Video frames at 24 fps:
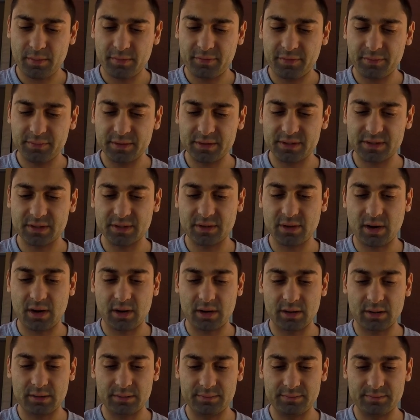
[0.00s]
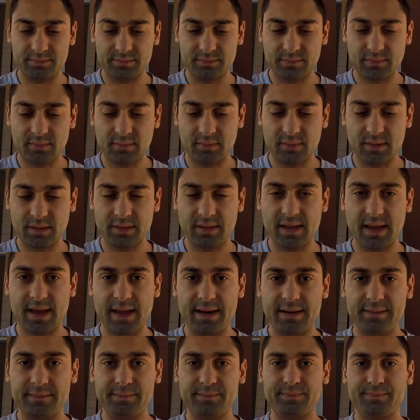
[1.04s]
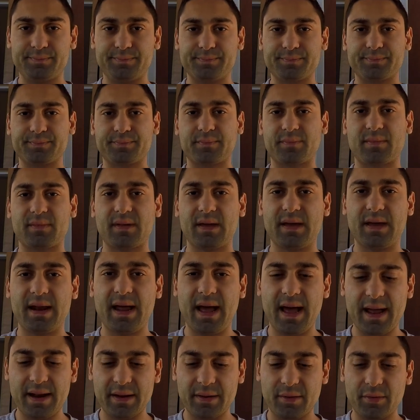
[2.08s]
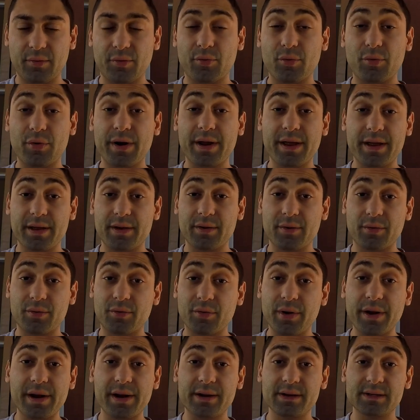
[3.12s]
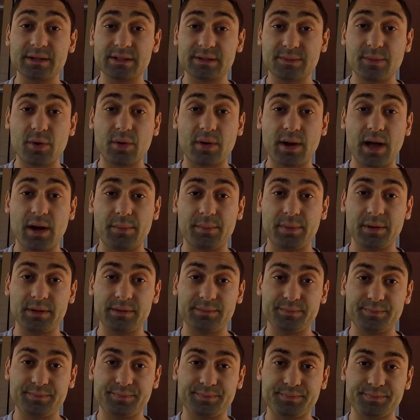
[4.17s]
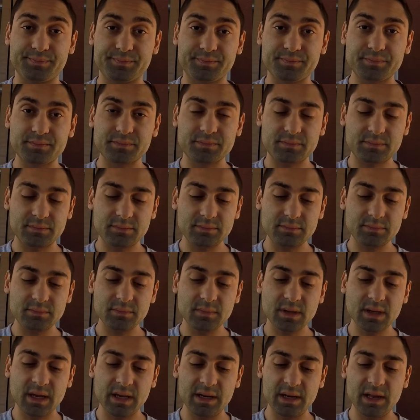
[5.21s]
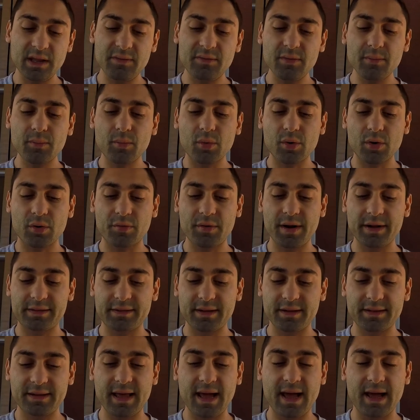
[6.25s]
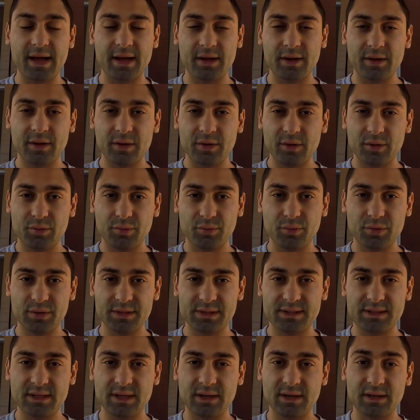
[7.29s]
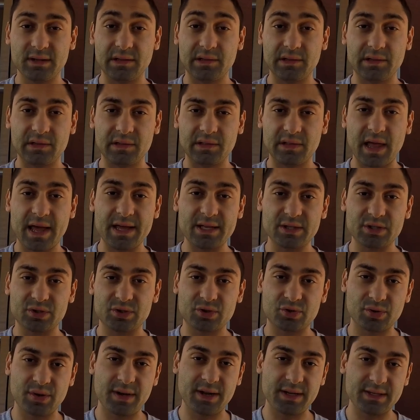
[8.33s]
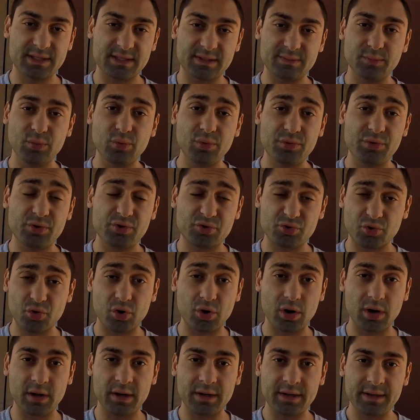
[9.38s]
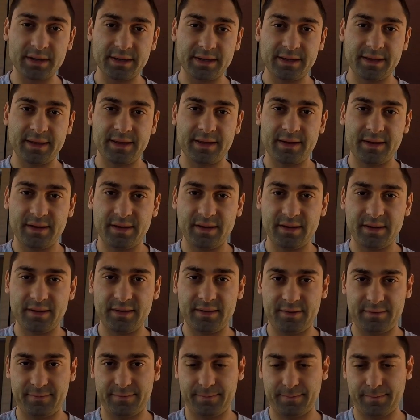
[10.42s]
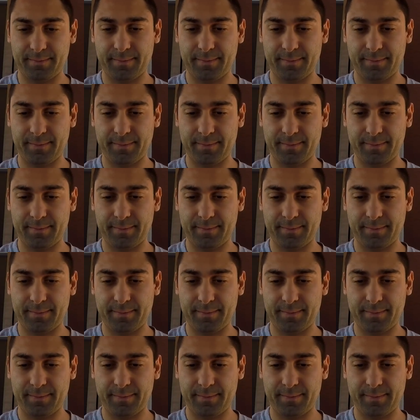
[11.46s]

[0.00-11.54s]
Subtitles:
from the cigar, that it had great smoke output. And even more great than that was the light and smooth draw. The